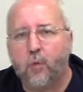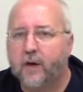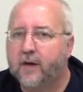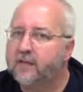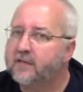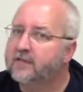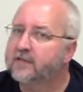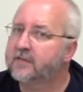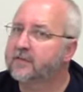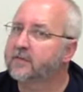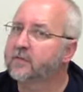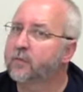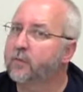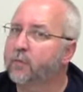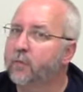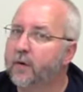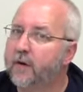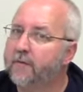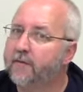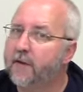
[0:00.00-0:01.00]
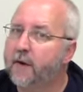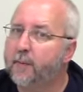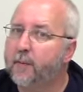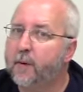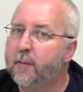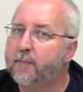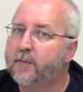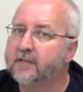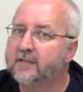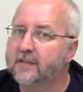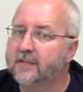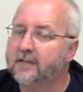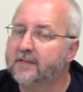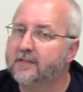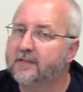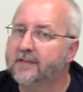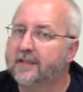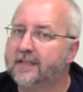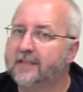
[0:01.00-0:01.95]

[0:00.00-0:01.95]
what is one of their purposes?